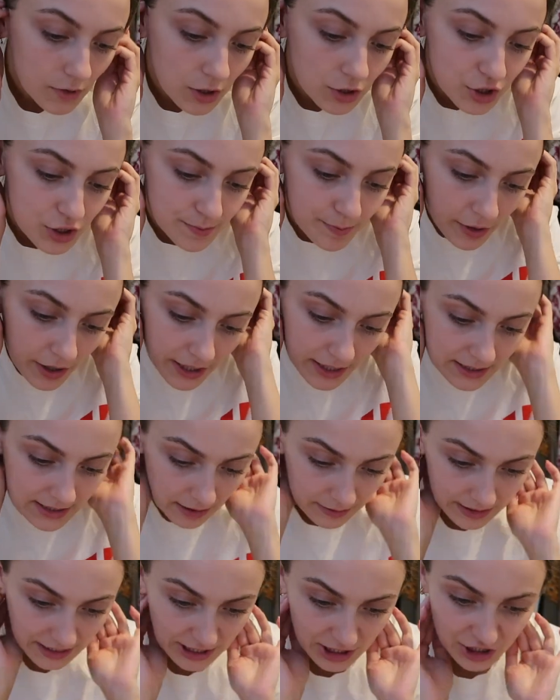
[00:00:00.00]
just breaking
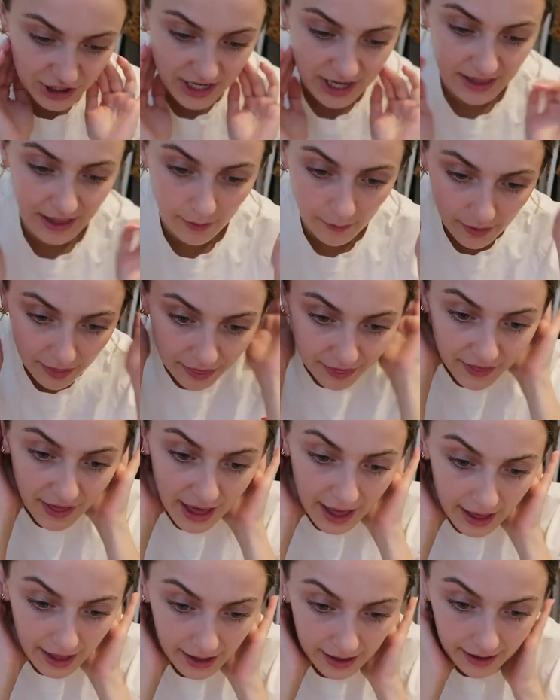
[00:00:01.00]
down each day that we're
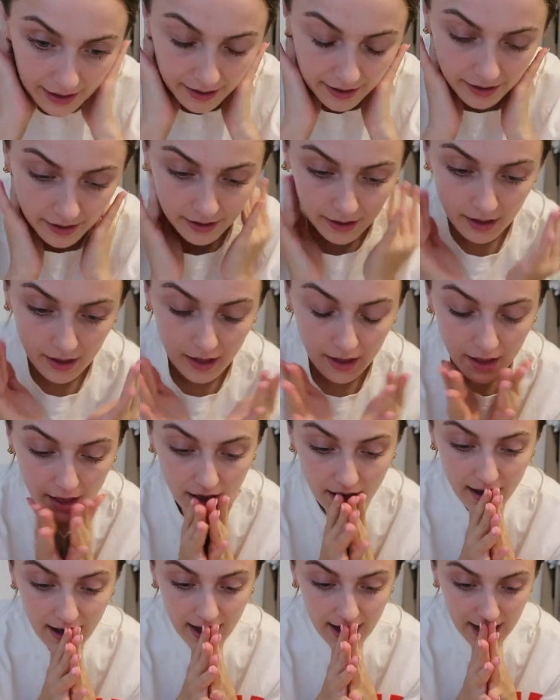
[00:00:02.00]
there,
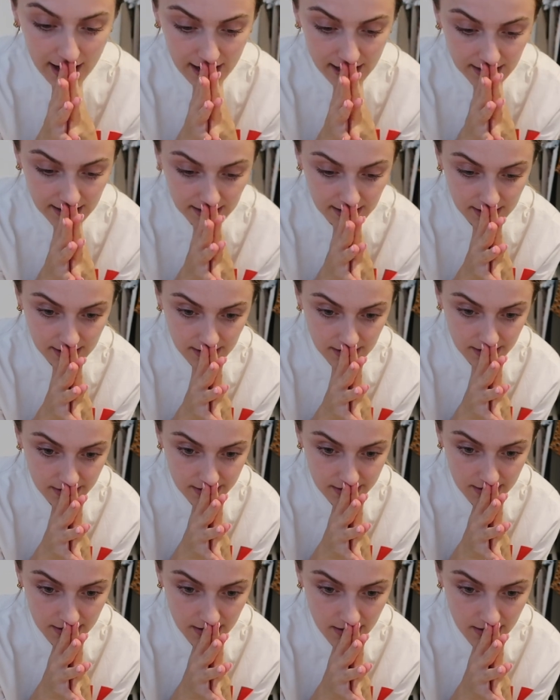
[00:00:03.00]
and